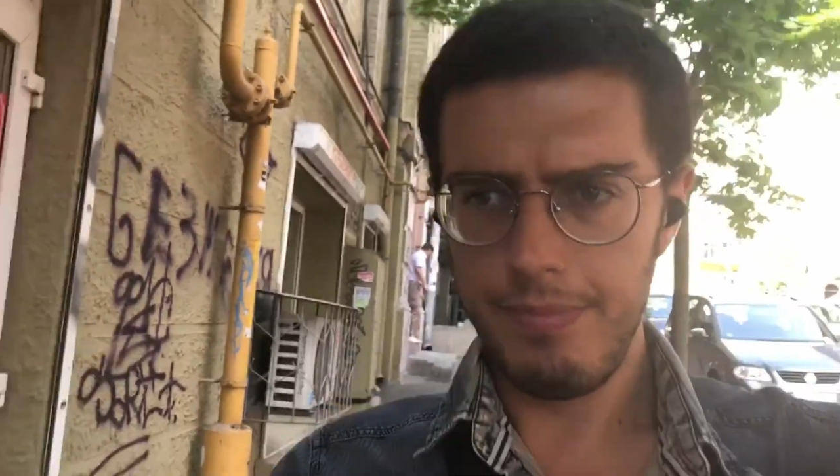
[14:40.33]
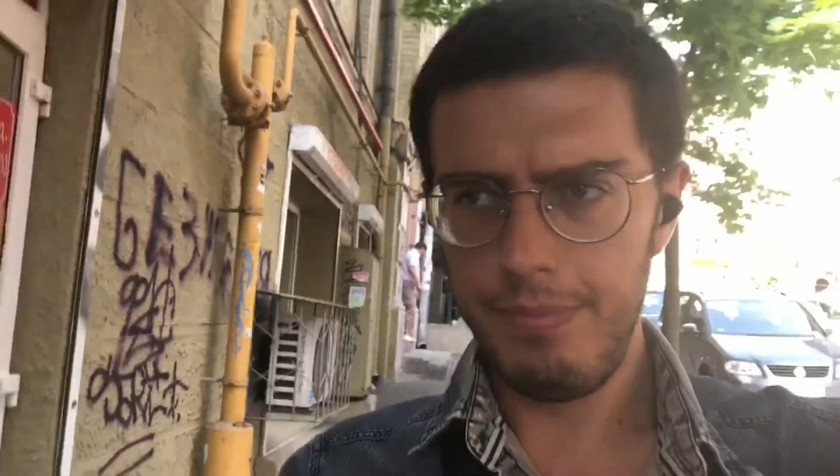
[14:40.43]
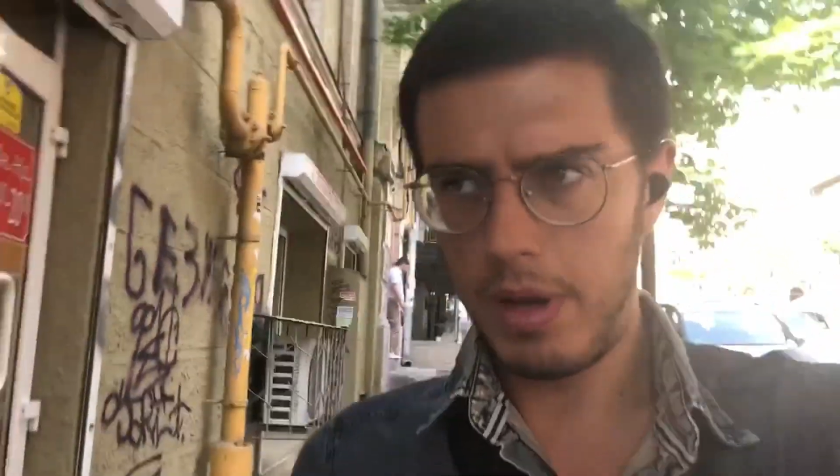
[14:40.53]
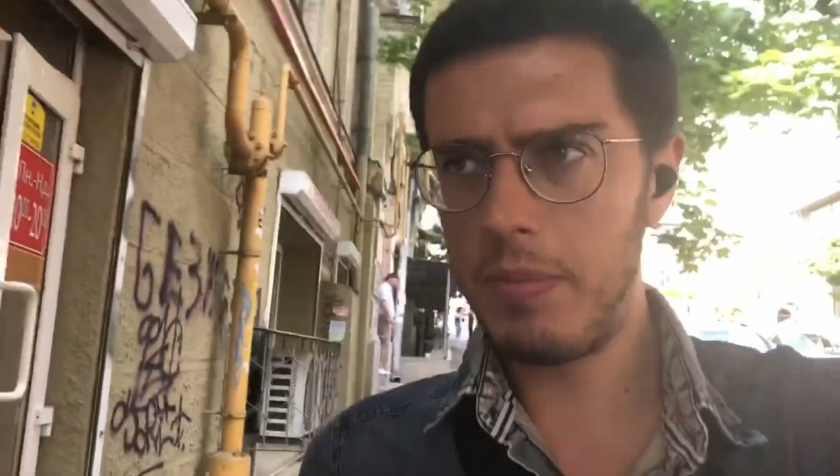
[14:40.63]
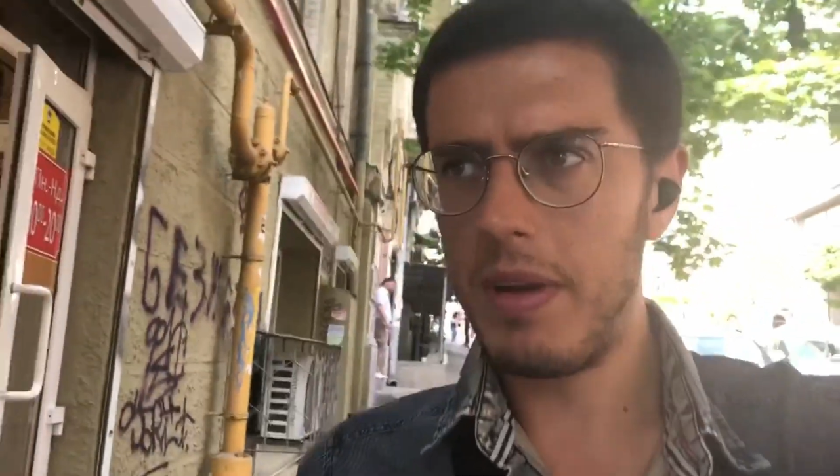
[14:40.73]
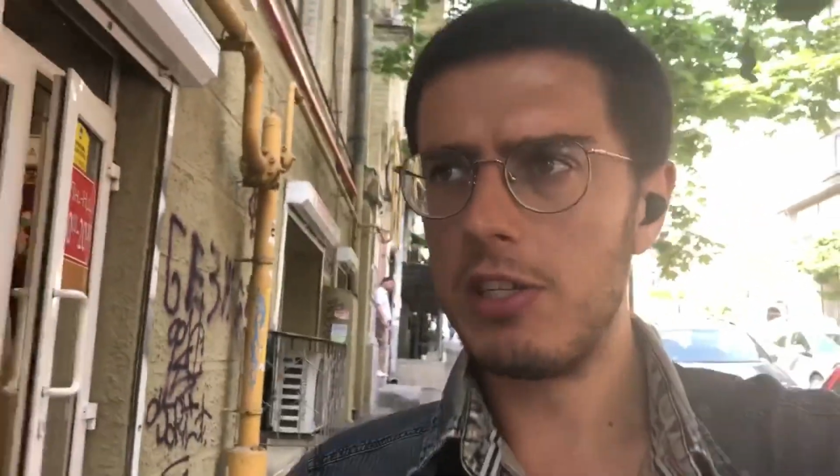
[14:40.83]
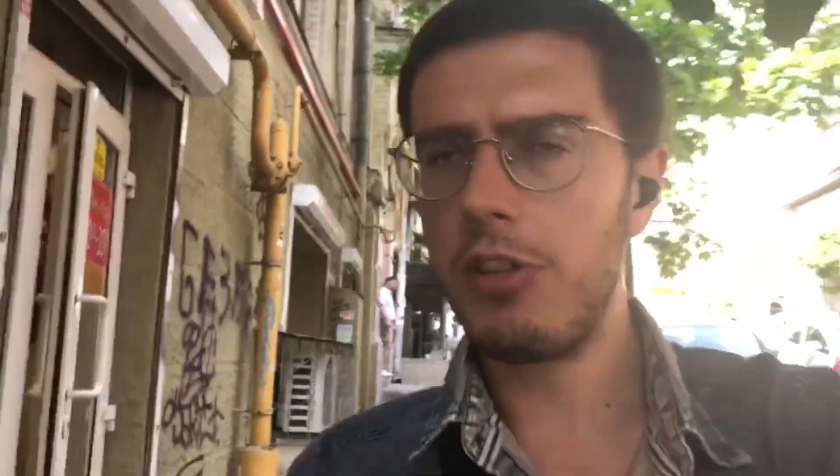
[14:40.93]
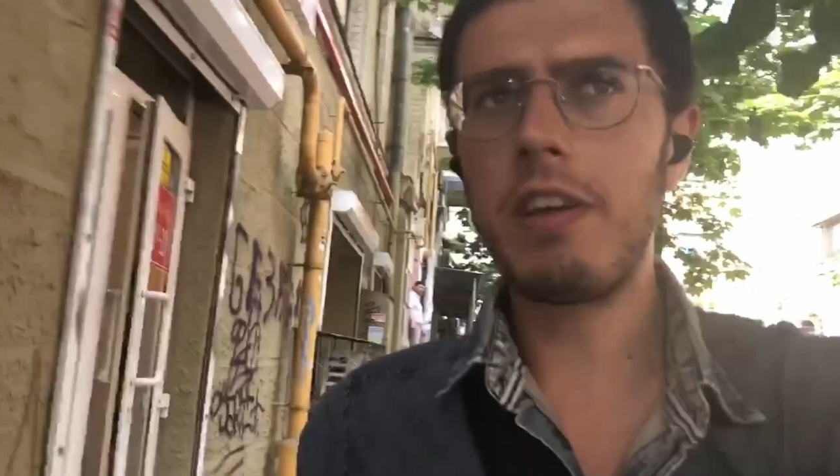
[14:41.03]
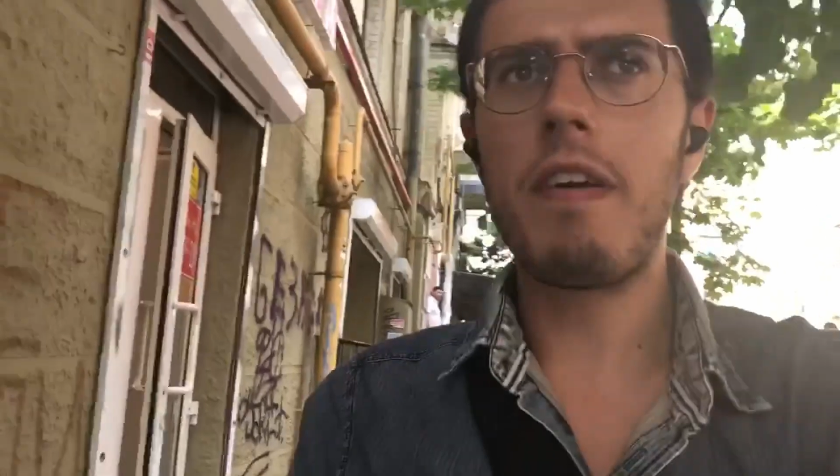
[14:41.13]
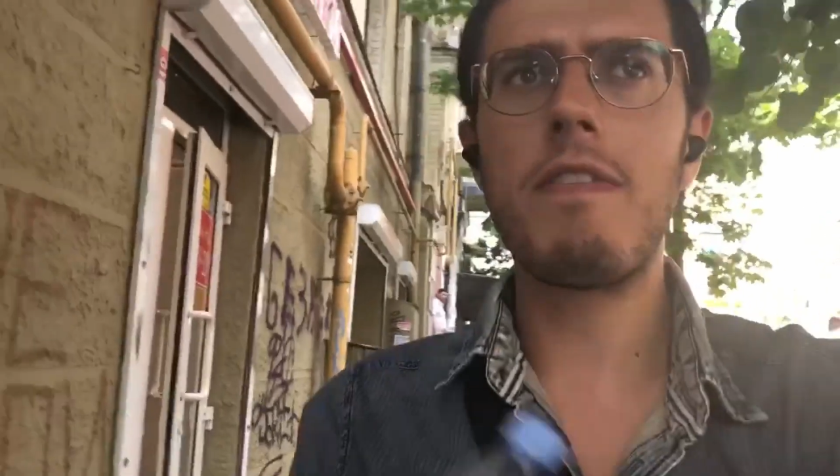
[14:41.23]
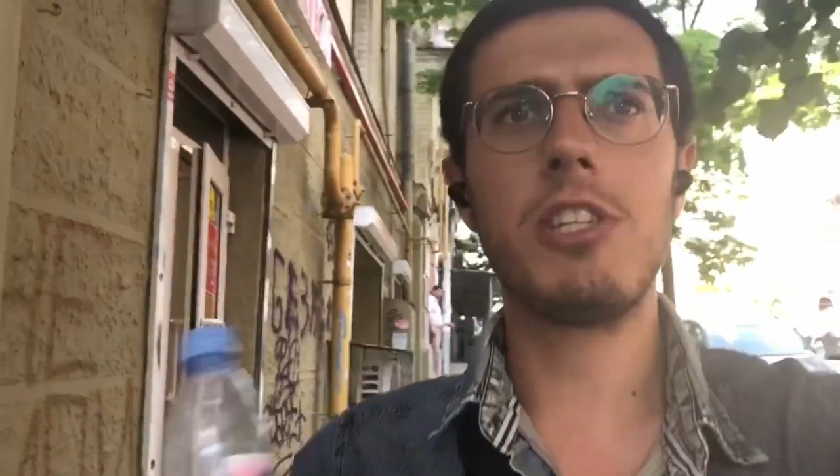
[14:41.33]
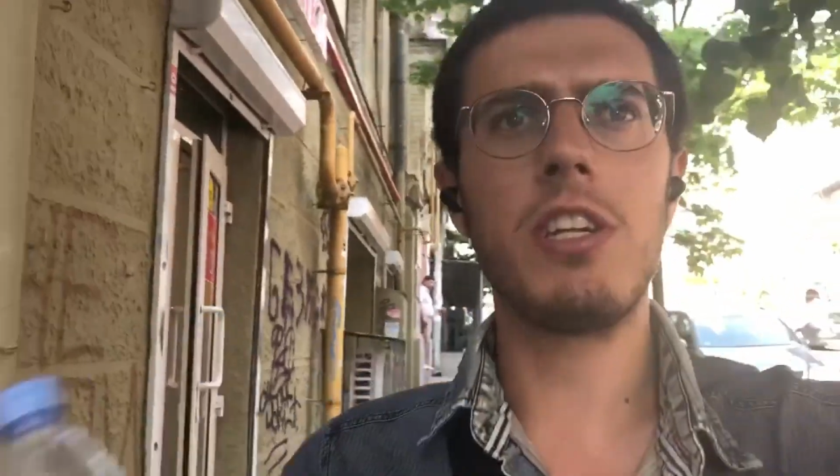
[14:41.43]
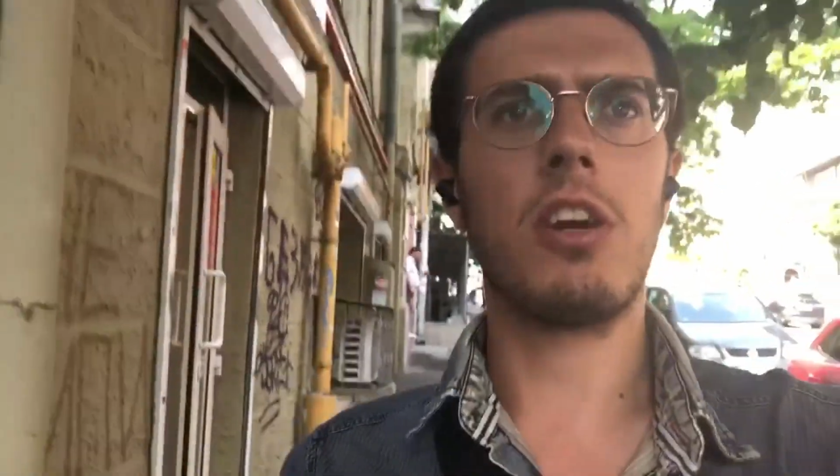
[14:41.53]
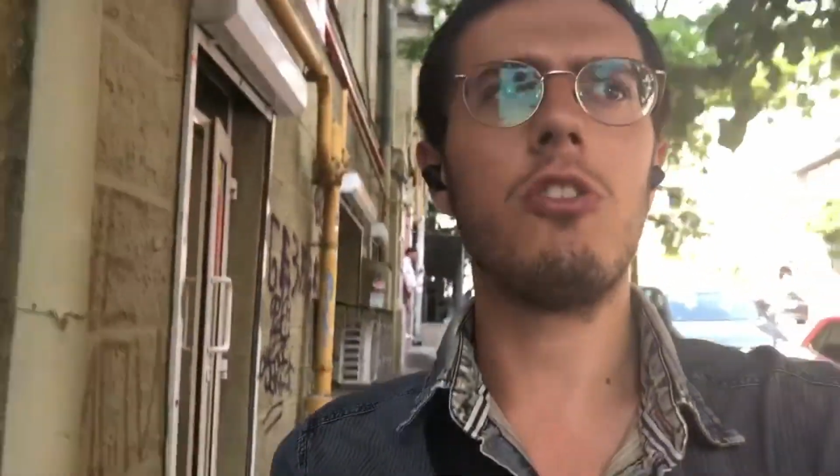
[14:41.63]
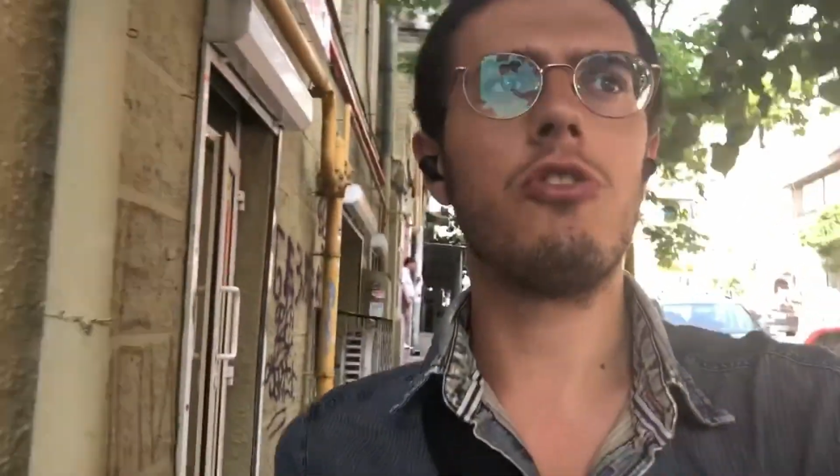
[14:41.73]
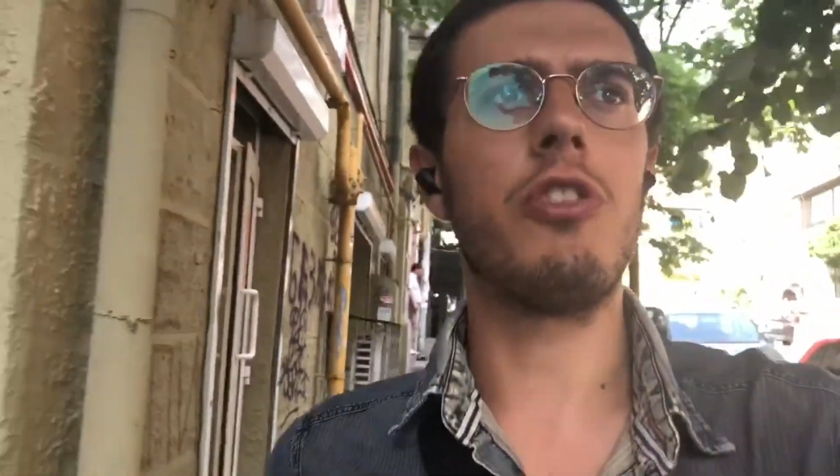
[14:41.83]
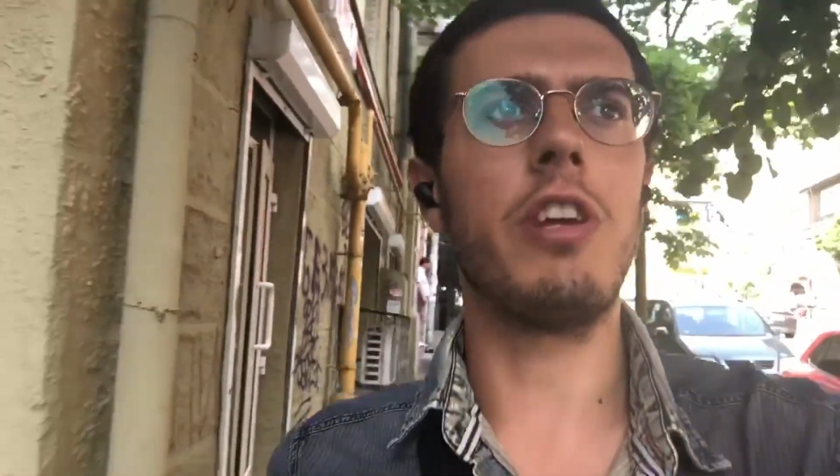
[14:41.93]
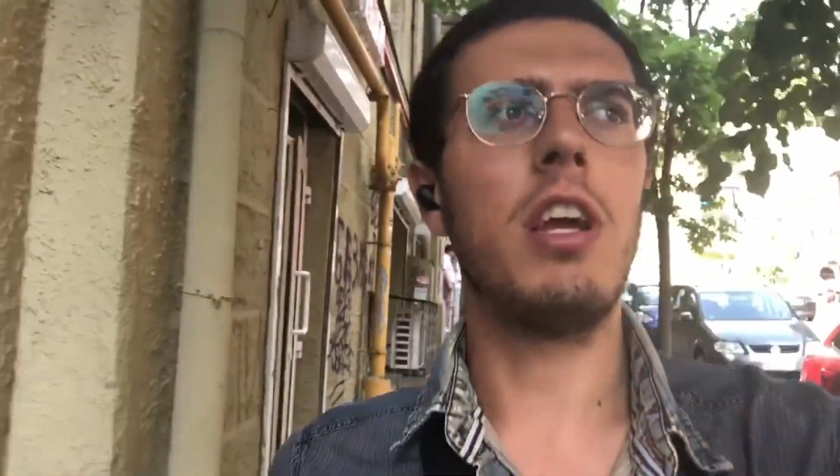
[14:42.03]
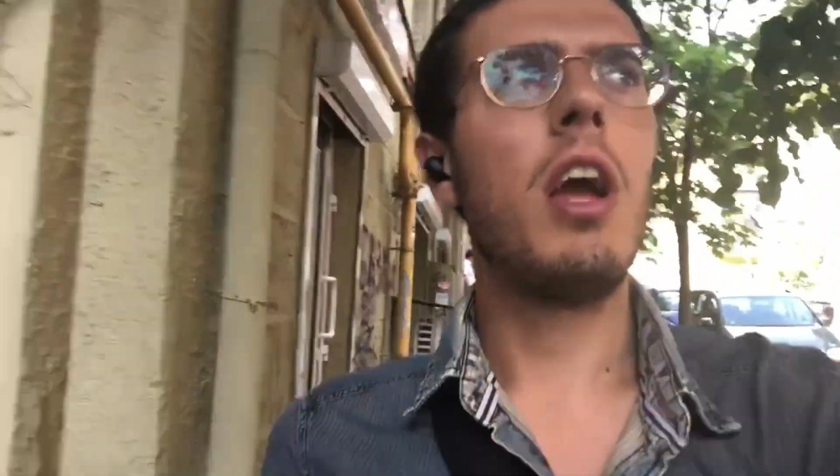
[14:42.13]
pardon me, I don't think I've ever seen a country